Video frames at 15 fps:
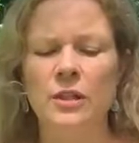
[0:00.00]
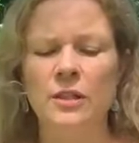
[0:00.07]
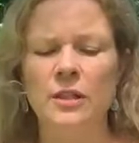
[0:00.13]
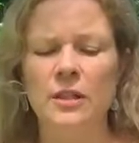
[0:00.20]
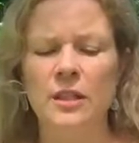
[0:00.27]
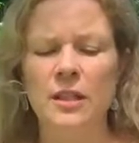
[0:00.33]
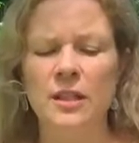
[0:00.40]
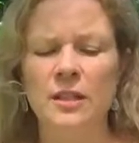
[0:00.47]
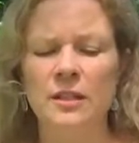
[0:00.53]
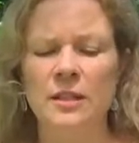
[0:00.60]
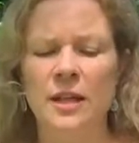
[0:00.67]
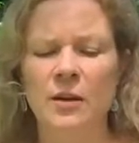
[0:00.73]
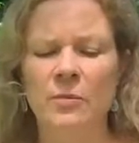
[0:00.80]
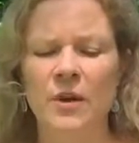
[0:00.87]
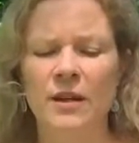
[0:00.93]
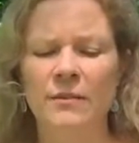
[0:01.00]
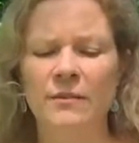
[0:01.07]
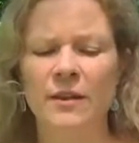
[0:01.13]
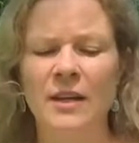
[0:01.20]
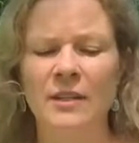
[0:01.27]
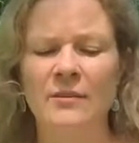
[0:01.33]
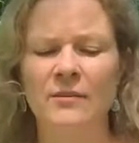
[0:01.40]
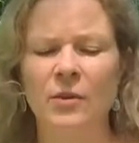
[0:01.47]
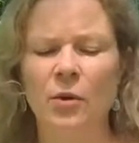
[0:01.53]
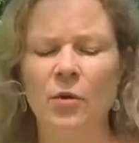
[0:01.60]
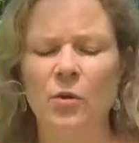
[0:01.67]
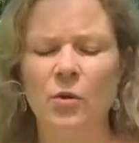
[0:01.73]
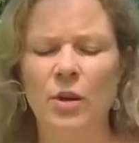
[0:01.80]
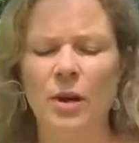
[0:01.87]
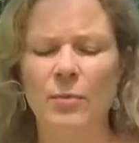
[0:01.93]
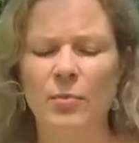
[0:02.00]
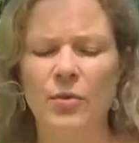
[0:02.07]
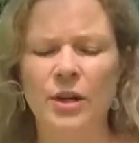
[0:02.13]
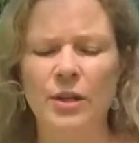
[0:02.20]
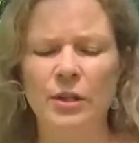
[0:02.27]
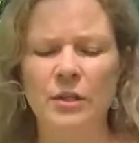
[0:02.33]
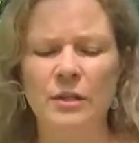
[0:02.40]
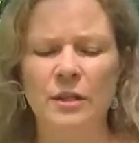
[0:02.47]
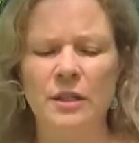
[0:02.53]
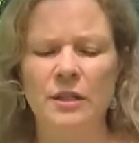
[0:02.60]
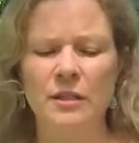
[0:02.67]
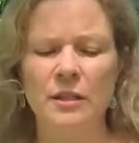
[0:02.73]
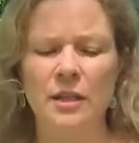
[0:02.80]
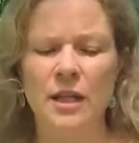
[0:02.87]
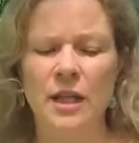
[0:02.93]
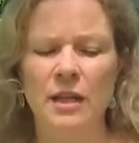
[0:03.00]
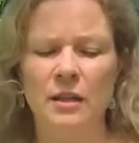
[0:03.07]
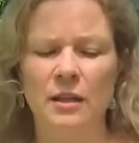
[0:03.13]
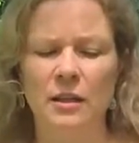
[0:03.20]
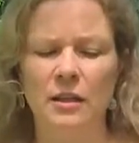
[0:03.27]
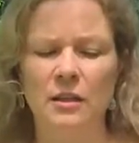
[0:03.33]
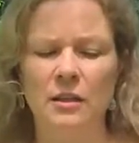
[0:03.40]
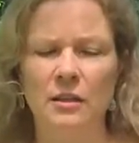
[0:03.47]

the tears down my face for all our precious years together.